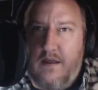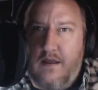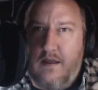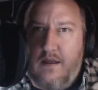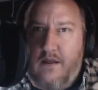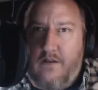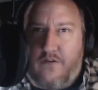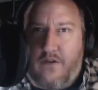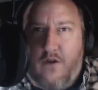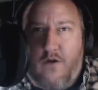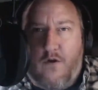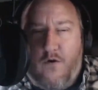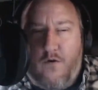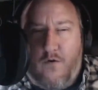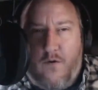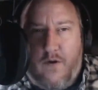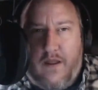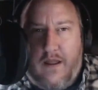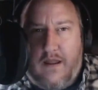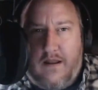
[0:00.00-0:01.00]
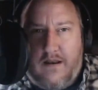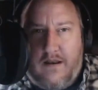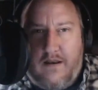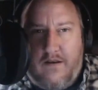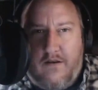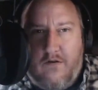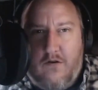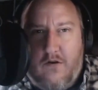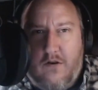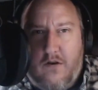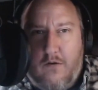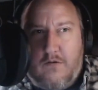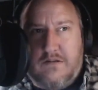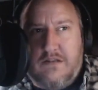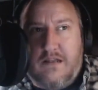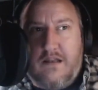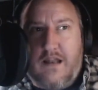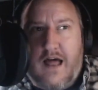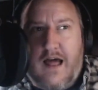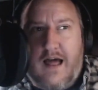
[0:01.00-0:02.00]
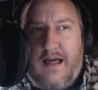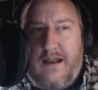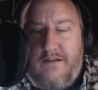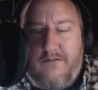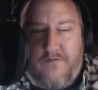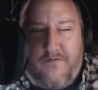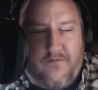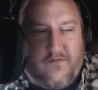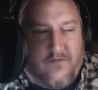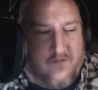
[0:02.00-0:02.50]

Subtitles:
So it was a lot of